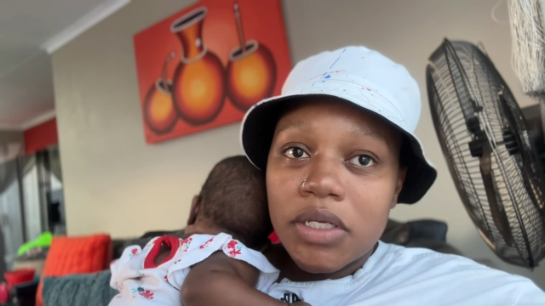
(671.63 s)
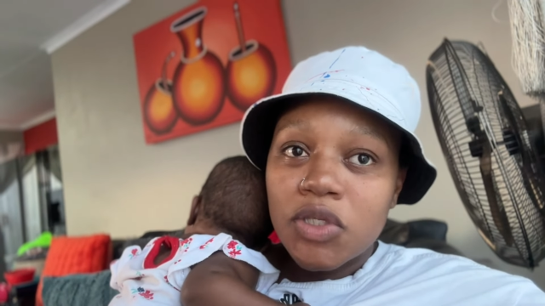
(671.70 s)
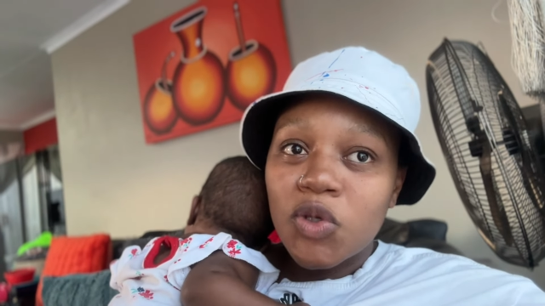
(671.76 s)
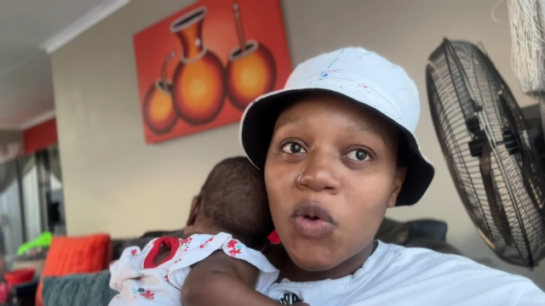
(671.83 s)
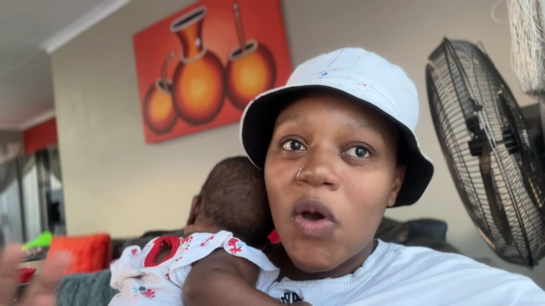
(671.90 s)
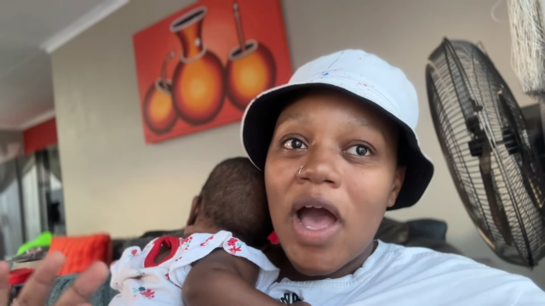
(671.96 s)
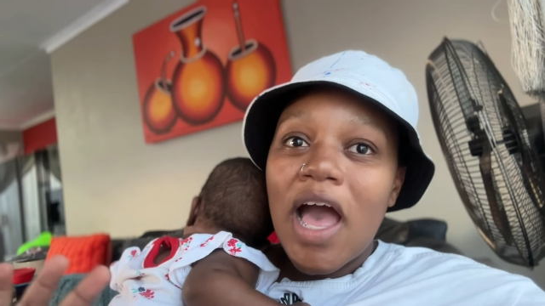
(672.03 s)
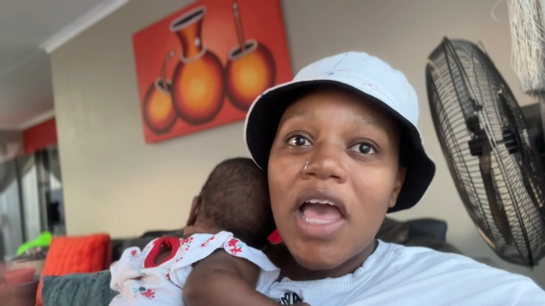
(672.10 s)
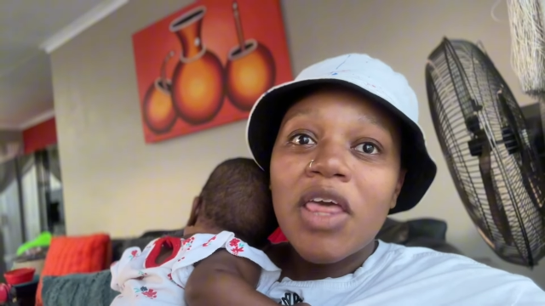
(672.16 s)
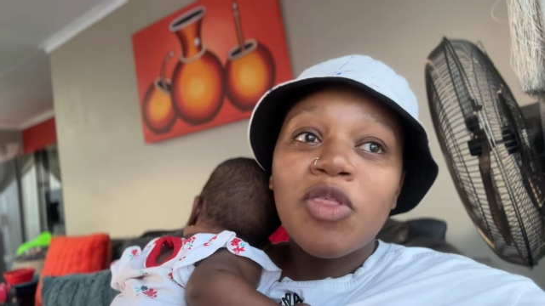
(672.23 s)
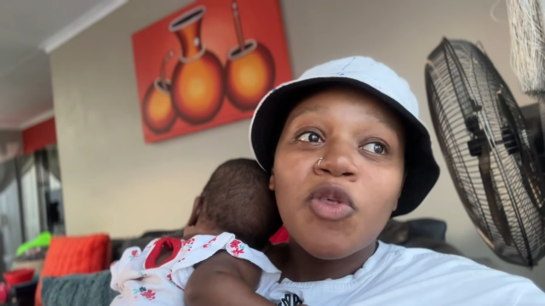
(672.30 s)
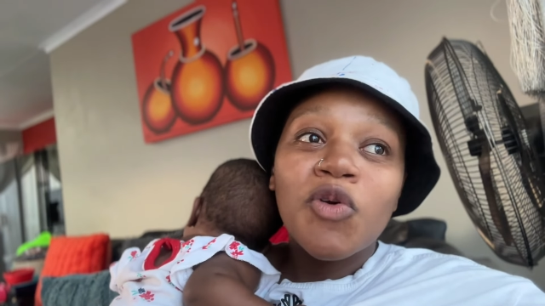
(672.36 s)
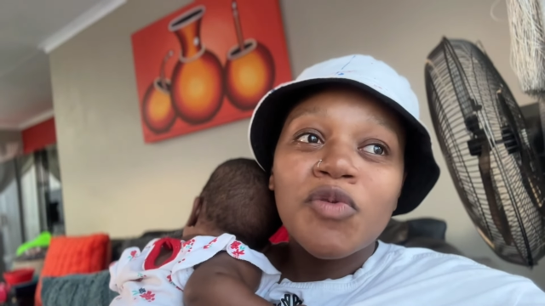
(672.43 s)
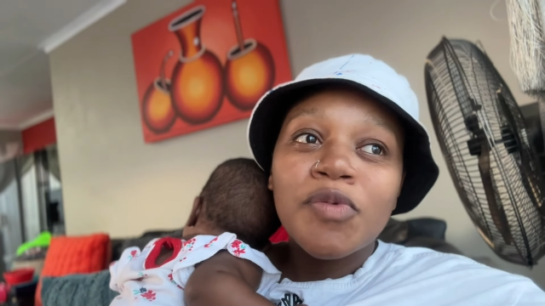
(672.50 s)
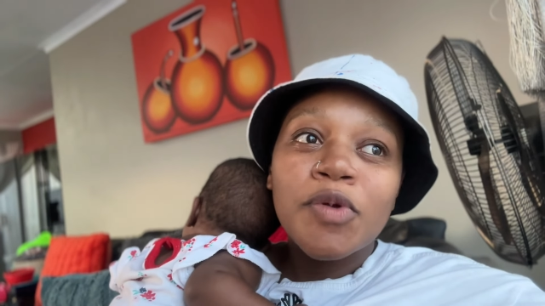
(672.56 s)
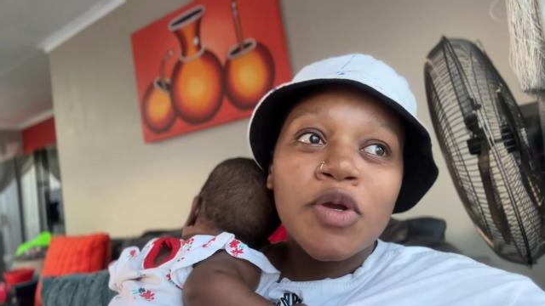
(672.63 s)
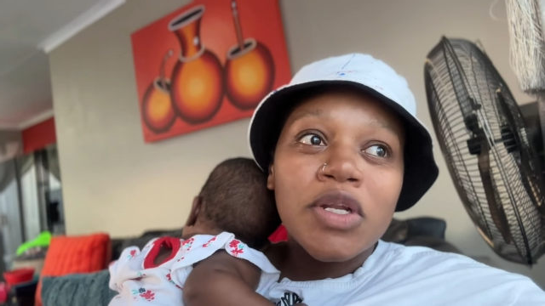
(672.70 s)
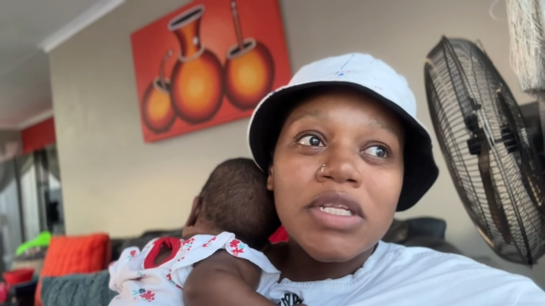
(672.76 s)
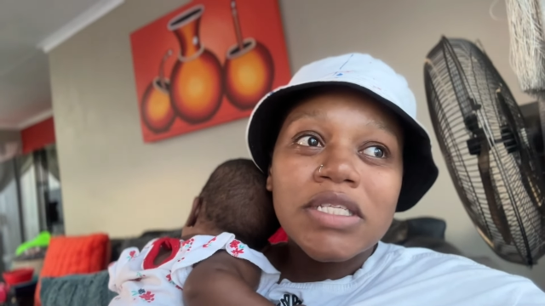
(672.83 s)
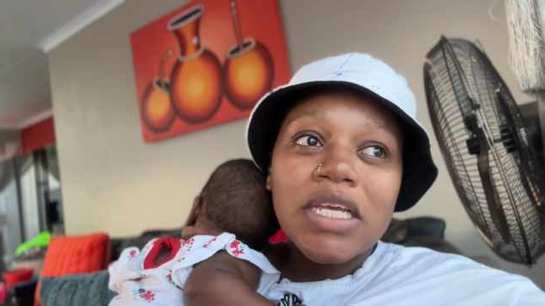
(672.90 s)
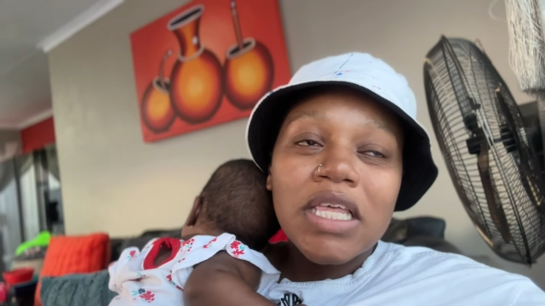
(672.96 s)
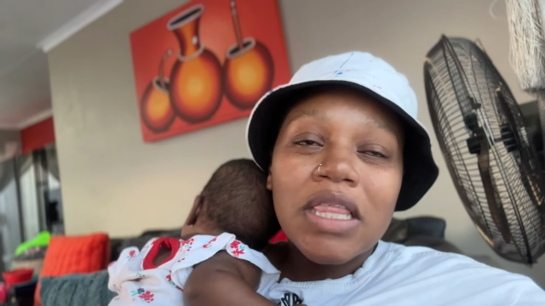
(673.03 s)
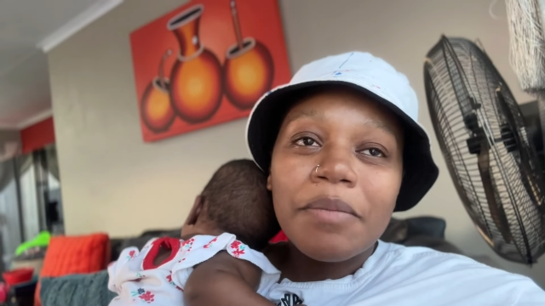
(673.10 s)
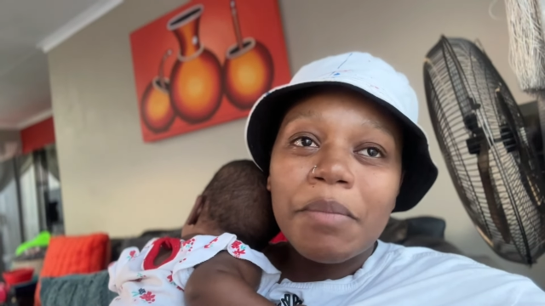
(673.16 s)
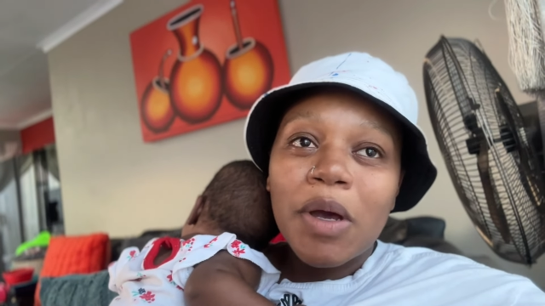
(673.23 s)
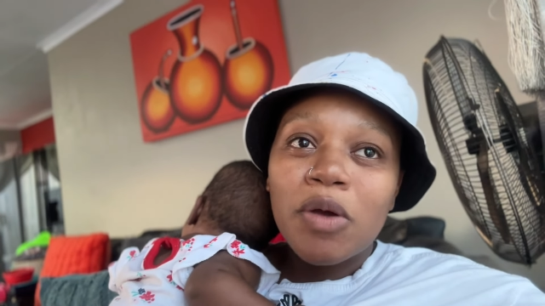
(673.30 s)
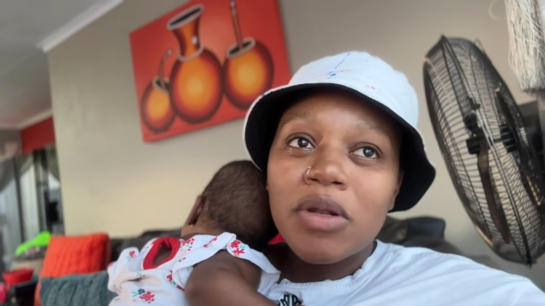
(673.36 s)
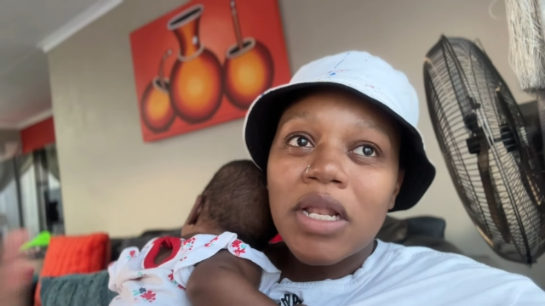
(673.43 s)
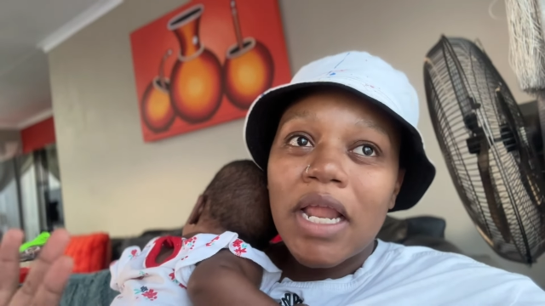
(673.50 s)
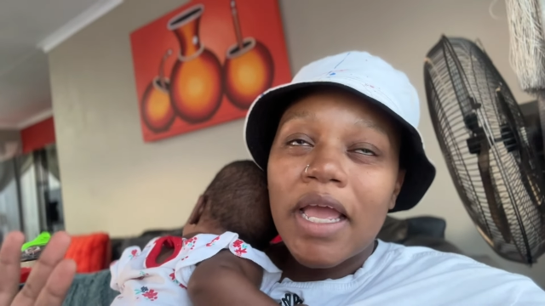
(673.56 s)
So I thought we were gonna take them
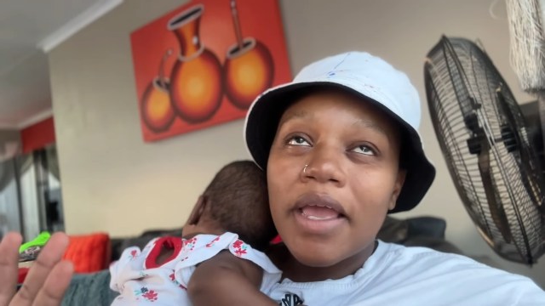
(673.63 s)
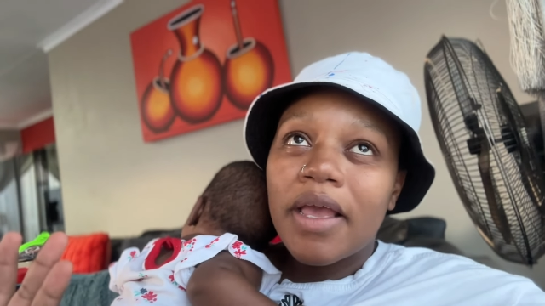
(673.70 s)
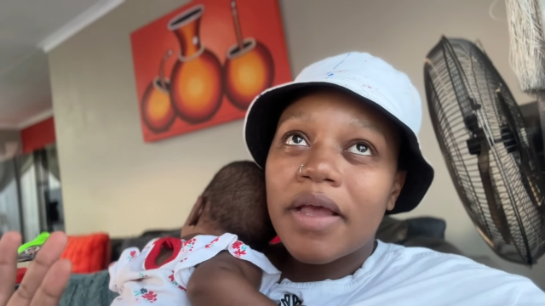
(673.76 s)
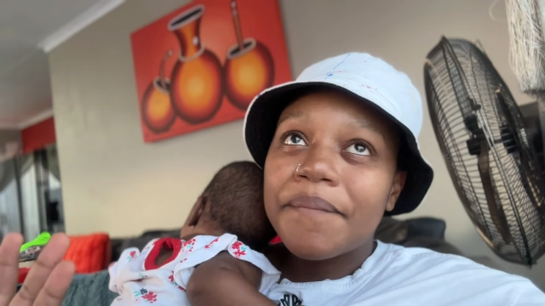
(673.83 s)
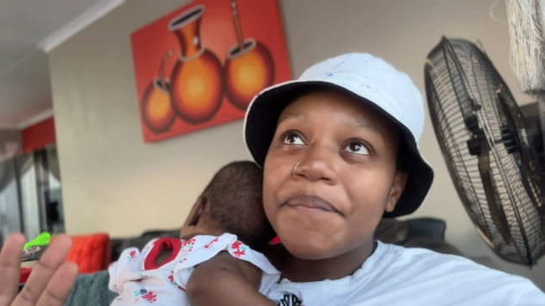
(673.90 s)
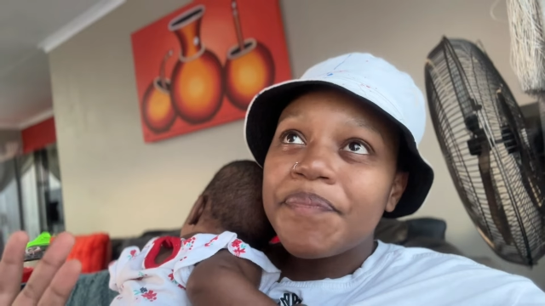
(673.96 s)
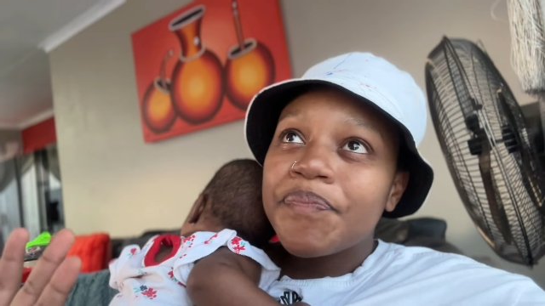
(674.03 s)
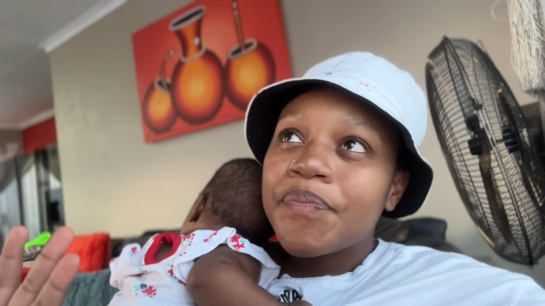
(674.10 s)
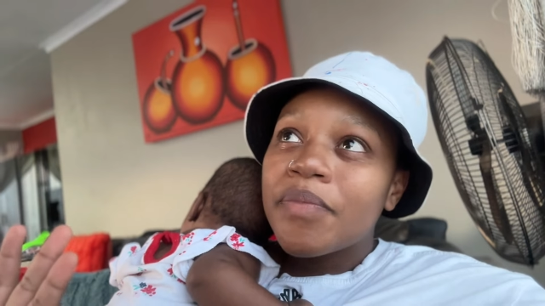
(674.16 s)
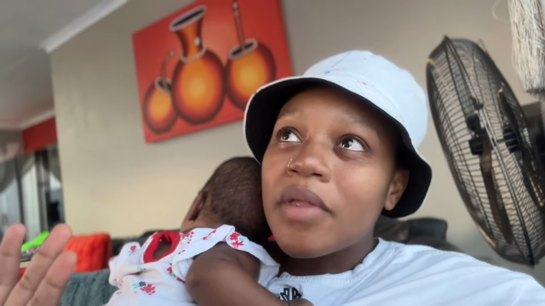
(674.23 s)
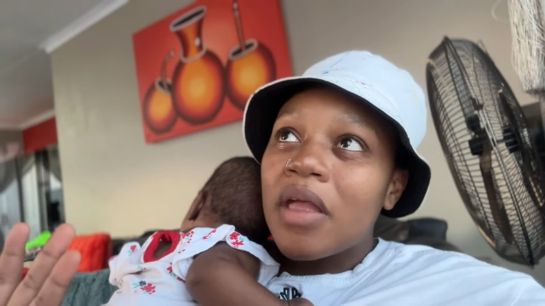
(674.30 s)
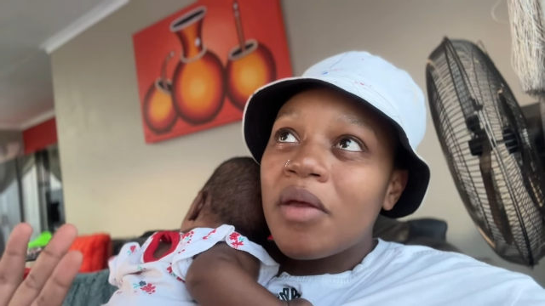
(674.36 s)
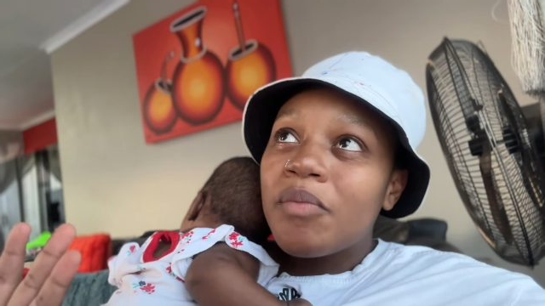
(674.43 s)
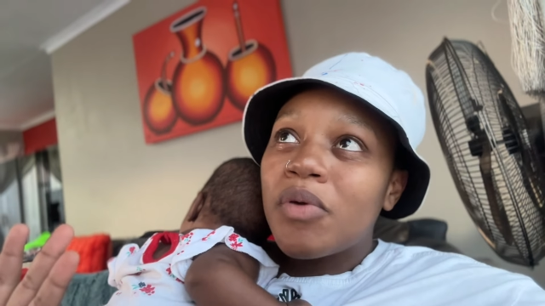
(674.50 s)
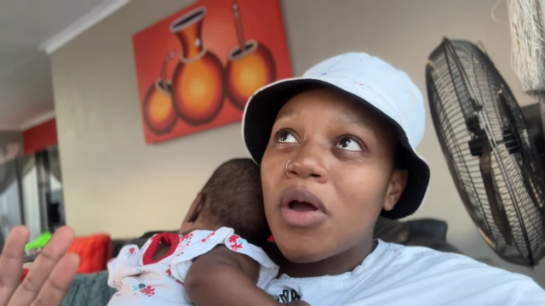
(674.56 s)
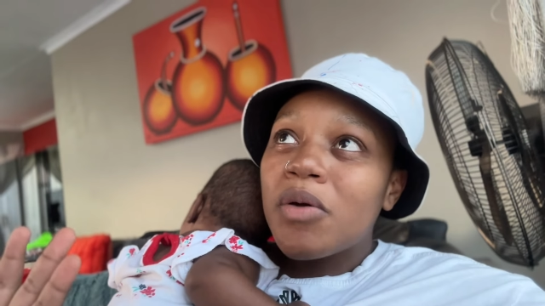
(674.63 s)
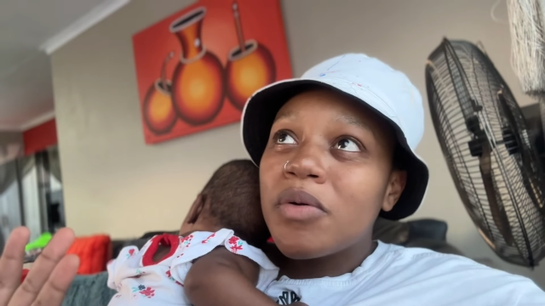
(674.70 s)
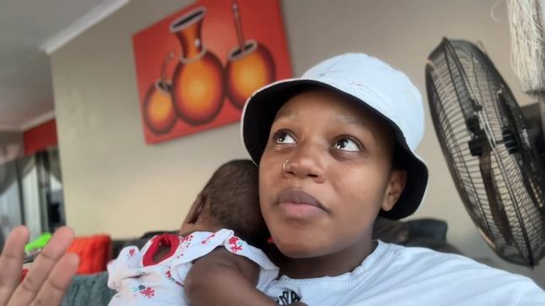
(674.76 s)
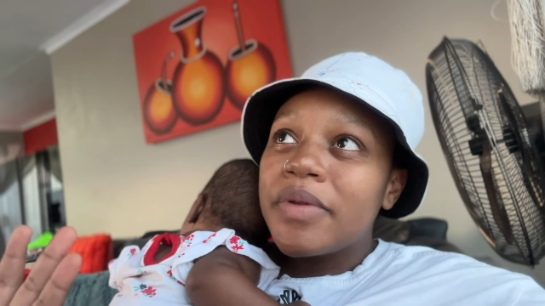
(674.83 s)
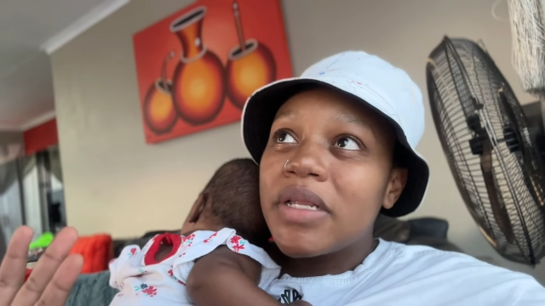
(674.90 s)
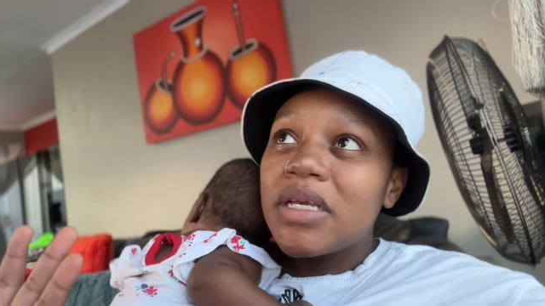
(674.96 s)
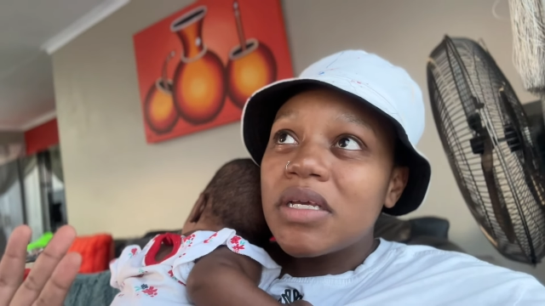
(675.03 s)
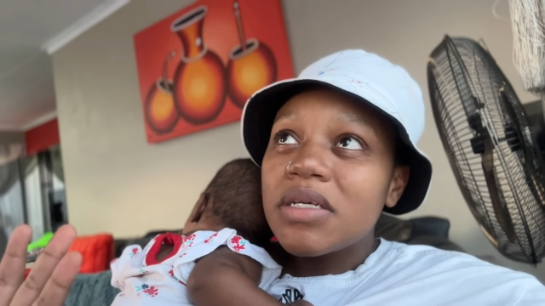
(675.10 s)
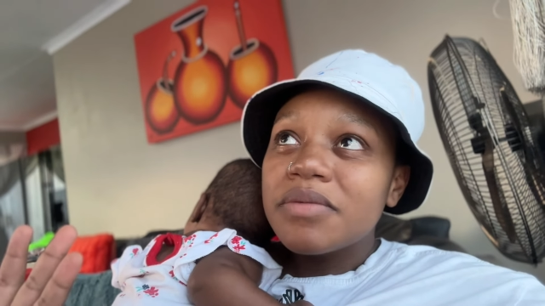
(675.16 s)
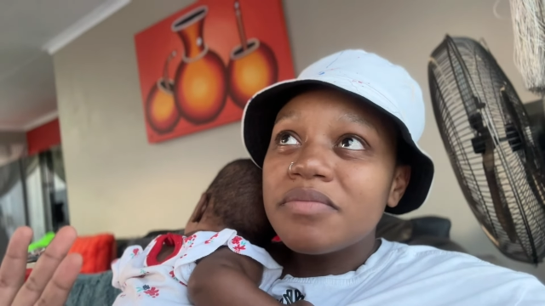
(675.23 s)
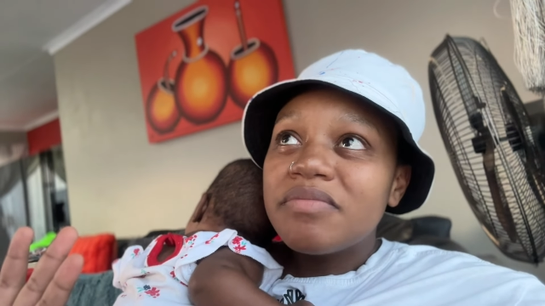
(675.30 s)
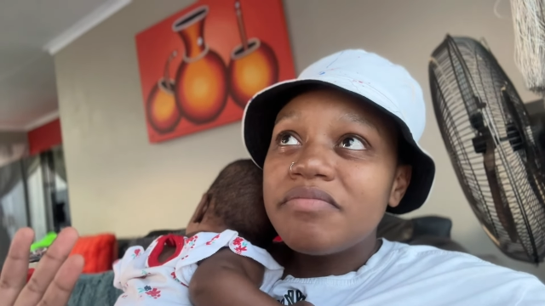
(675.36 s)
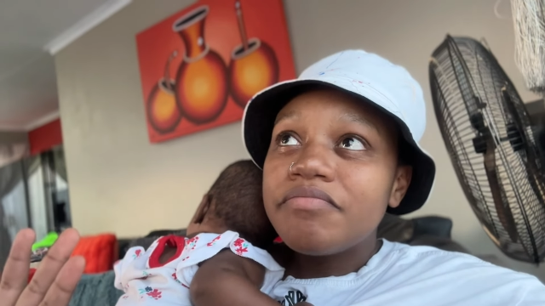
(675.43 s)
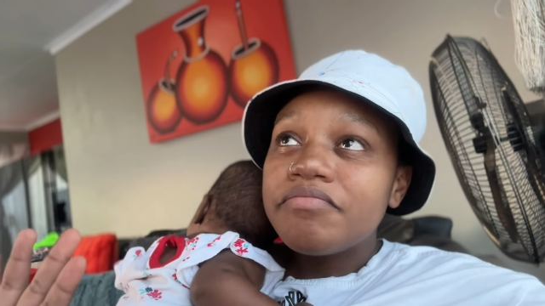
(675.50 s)
out like probably